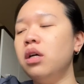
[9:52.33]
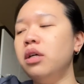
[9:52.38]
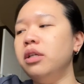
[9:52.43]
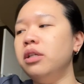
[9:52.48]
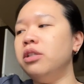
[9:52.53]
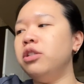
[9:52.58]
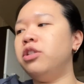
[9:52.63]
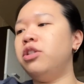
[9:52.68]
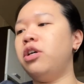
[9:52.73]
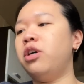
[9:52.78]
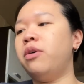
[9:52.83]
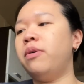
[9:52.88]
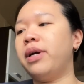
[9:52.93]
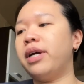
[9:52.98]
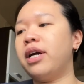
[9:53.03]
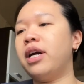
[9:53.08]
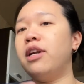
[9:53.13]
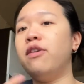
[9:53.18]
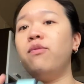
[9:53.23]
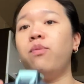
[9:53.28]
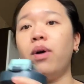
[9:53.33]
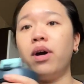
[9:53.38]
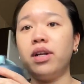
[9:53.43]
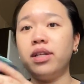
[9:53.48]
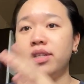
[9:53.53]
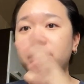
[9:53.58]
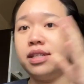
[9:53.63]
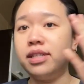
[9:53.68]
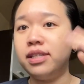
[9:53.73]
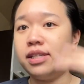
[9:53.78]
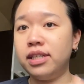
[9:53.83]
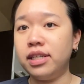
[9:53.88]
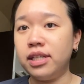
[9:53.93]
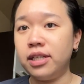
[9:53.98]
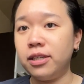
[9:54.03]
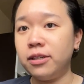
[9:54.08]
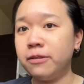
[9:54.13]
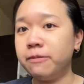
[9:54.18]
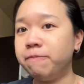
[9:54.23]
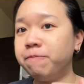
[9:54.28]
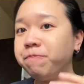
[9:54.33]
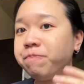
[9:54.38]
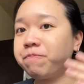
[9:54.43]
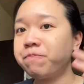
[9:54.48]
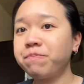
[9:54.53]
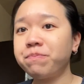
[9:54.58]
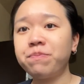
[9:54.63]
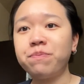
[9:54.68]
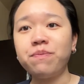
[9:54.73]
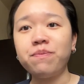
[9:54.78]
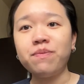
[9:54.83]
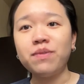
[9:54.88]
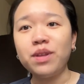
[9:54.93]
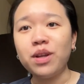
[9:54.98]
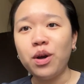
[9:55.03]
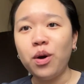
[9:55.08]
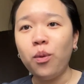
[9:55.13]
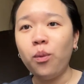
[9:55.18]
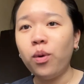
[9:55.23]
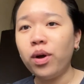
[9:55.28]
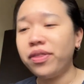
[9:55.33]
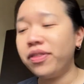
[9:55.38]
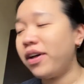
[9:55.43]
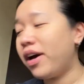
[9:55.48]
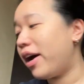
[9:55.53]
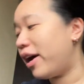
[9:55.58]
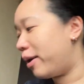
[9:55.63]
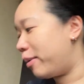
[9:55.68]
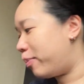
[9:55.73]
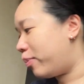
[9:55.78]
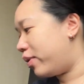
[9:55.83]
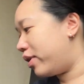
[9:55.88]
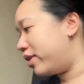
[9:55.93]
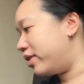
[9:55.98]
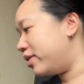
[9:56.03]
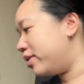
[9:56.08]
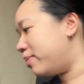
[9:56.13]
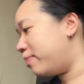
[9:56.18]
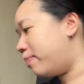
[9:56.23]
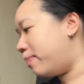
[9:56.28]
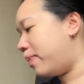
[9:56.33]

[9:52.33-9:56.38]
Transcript: So I kind of wanted to see what the hype was,